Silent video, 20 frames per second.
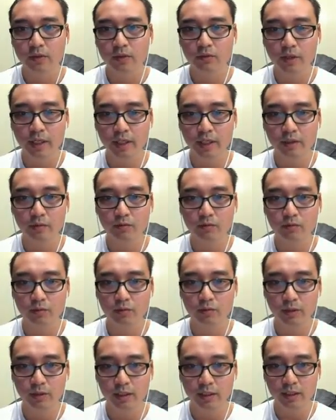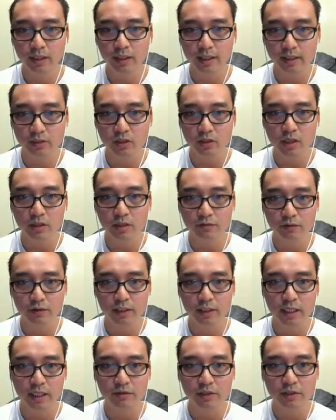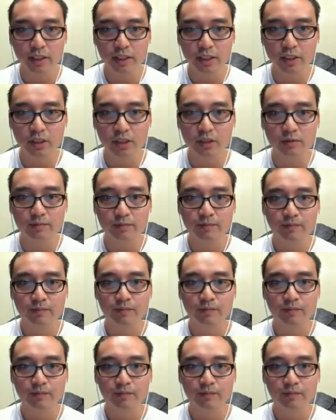right, would be the next offer down here,